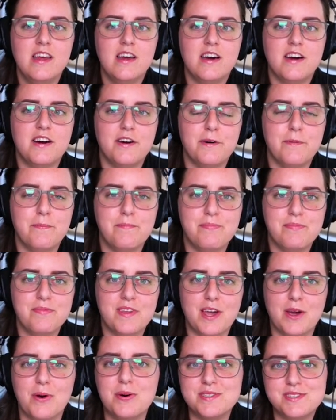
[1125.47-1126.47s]
I
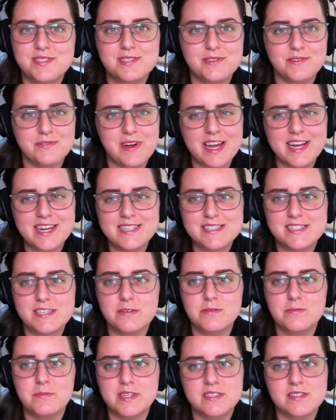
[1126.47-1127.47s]
was surveying some
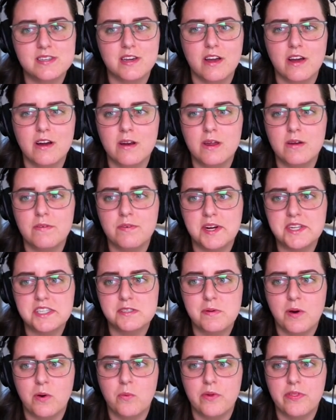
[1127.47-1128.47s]
of my security friends
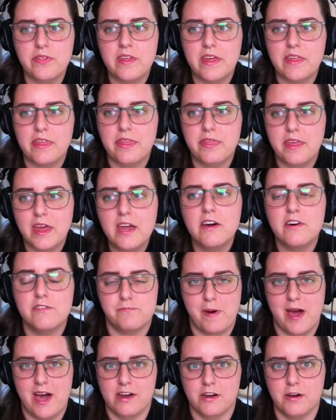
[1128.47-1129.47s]
about what they think
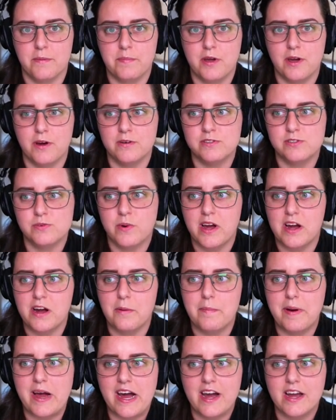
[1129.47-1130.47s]
of backup codes a while
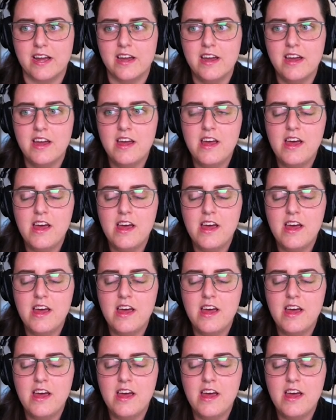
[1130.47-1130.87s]
back,